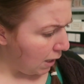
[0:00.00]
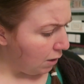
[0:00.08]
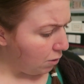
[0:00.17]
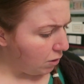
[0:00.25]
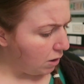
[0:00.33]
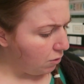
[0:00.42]
I
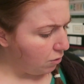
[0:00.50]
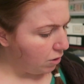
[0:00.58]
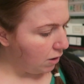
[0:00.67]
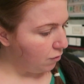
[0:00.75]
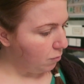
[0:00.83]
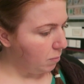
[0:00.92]
got, now you're
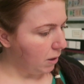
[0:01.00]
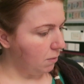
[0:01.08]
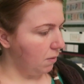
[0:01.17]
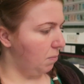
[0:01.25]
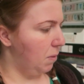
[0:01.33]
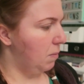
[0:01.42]
gonna have to bear
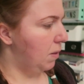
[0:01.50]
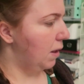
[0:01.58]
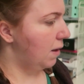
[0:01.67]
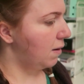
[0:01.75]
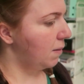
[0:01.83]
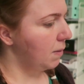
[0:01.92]
with me with
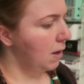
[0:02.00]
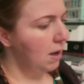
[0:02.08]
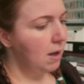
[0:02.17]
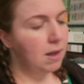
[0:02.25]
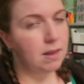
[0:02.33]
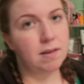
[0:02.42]
it.
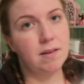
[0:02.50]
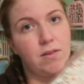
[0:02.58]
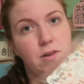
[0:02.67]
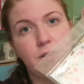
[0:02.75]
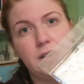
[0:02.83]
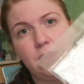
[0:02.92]
This is
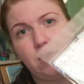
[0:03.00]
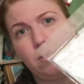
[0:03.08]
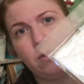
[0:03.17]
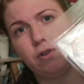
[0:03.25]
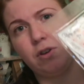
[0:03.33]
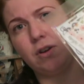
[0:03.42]
already
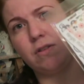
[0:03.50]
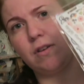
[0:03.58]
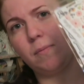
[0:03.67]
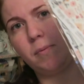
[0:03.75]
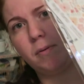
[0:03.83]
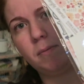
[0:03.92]
all cut up,